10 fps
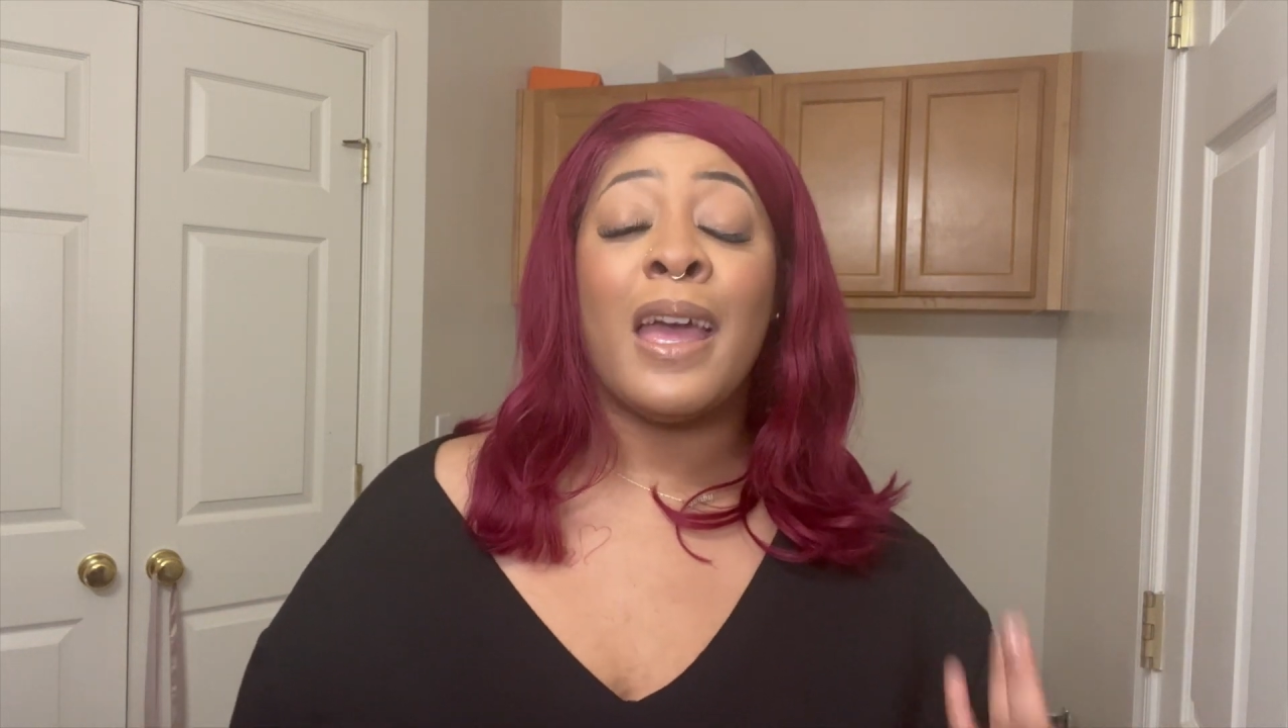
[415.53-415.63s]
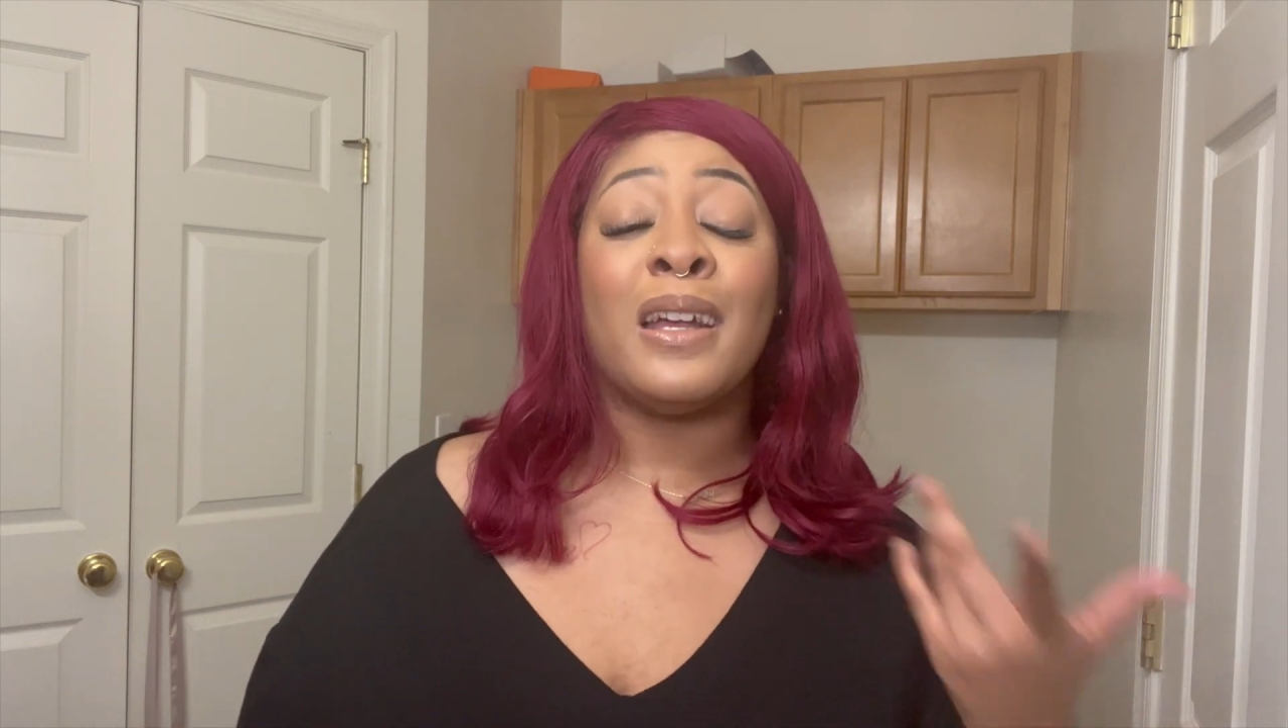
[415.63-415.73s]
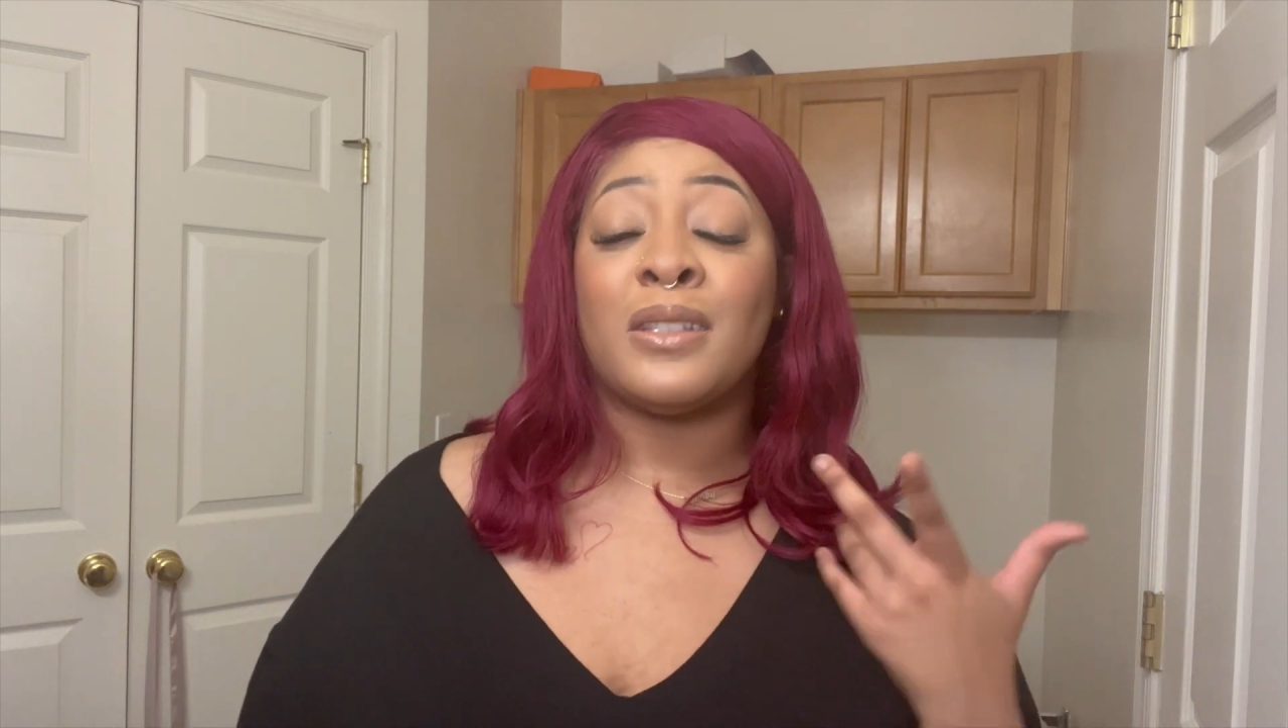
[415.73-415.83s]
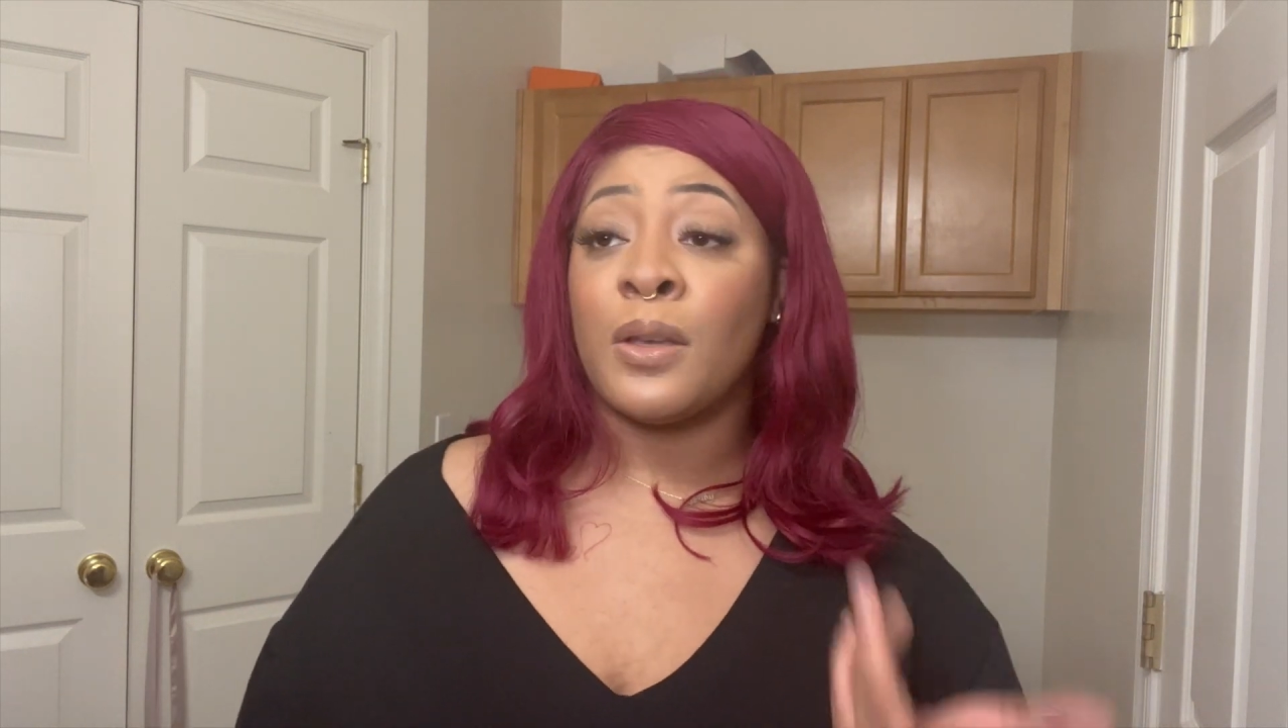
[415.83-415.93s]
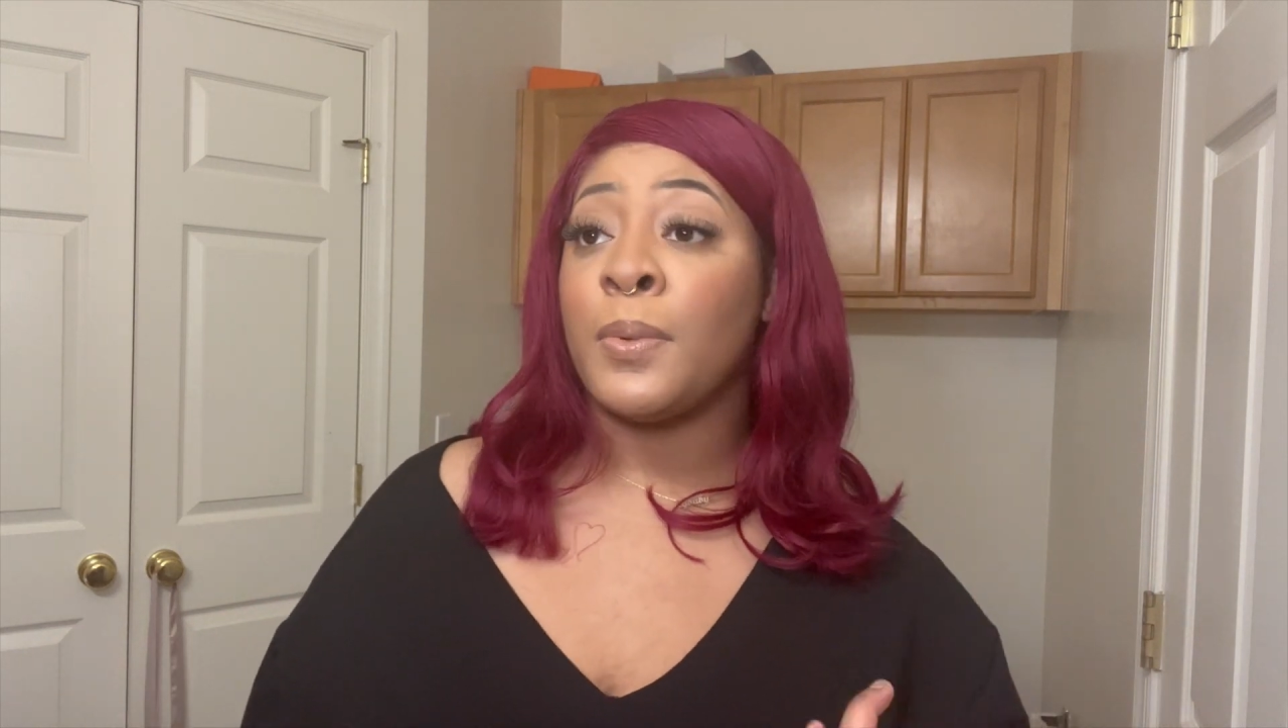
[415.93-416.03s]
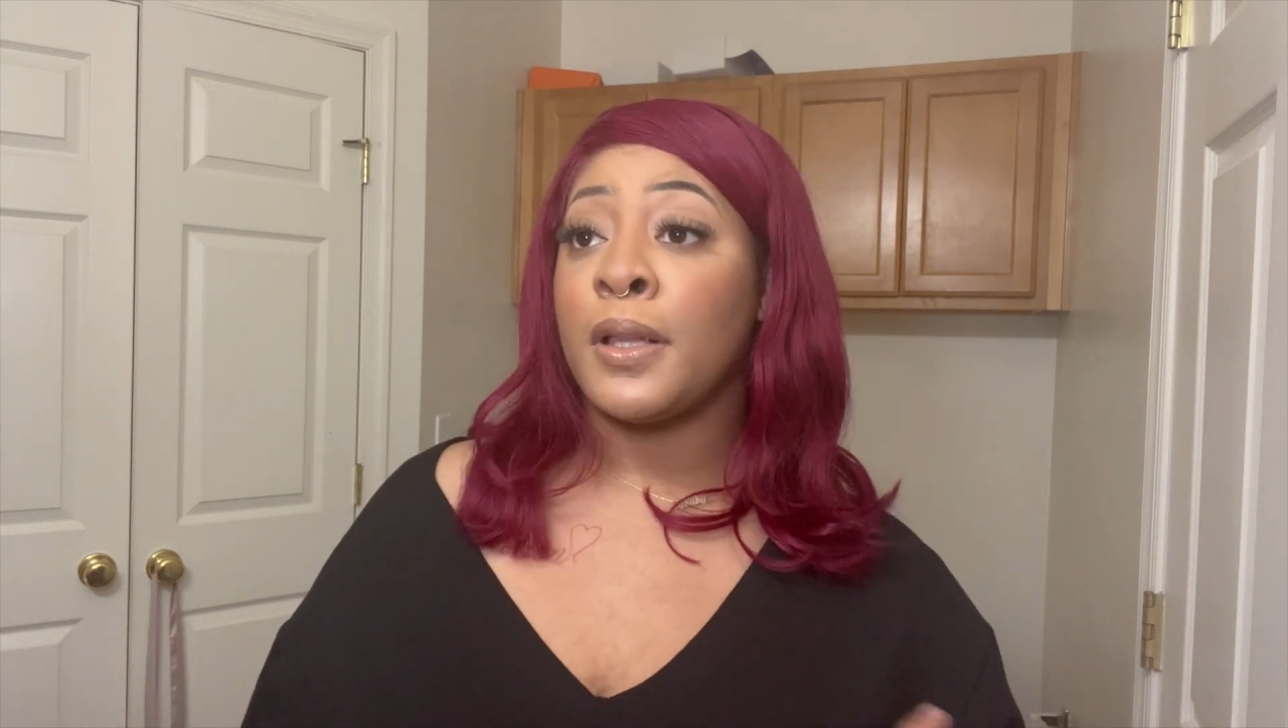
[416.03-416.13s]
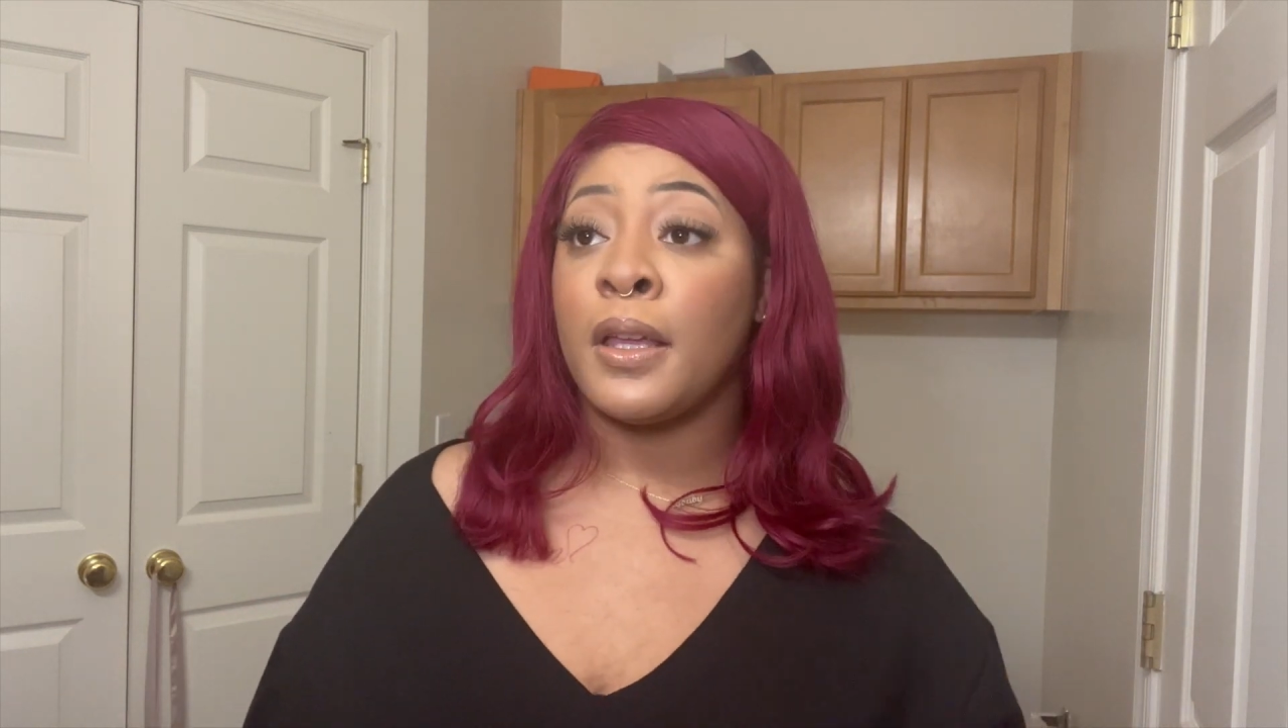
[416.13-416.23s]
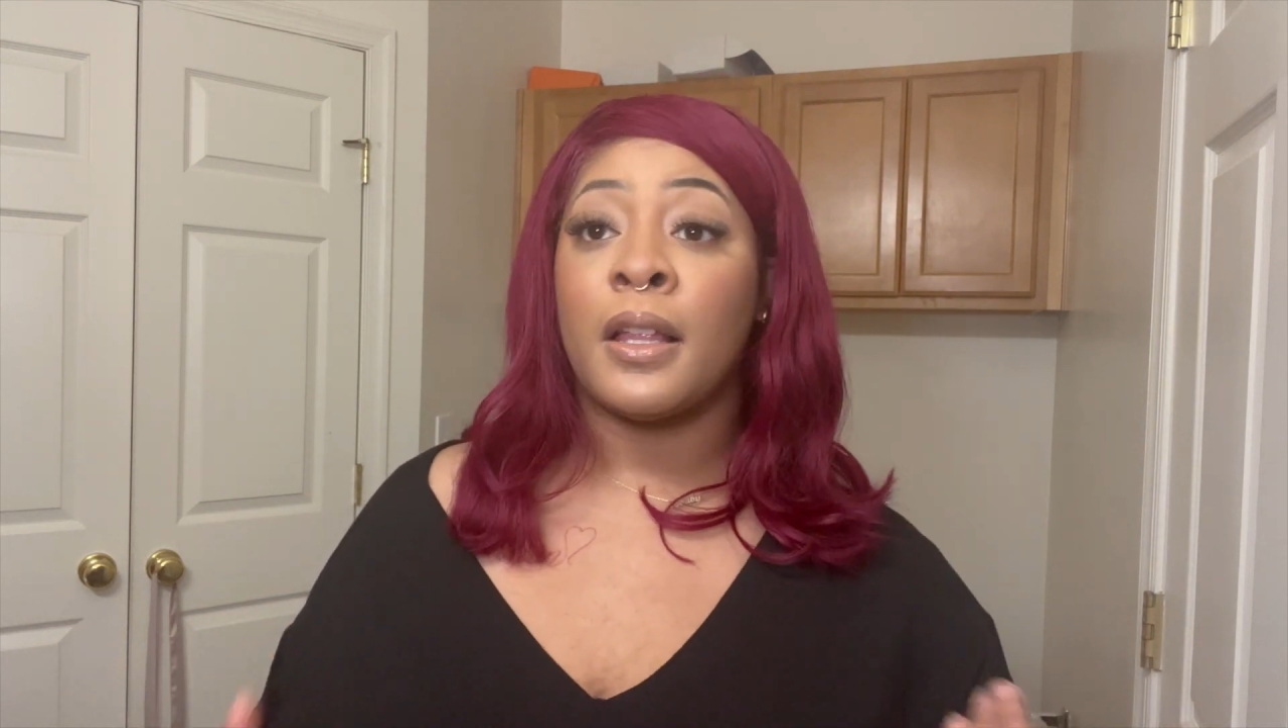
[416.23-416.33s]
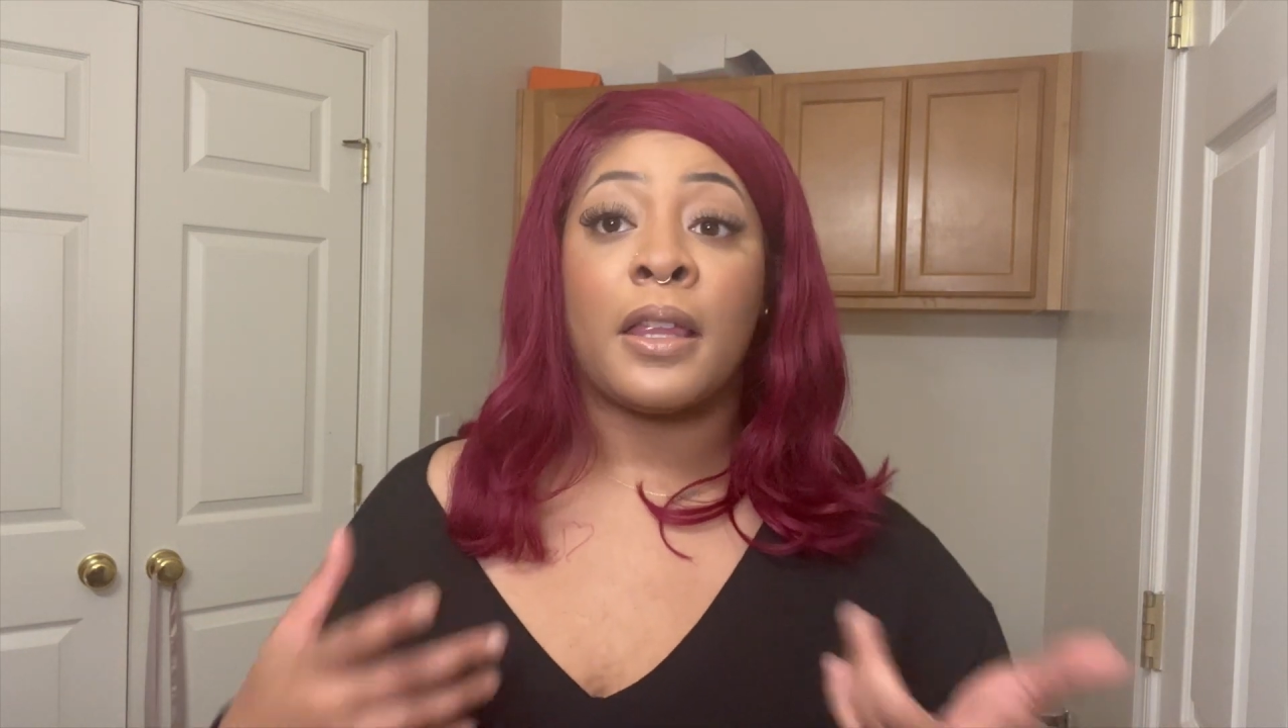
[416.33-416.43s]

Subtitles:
Typically,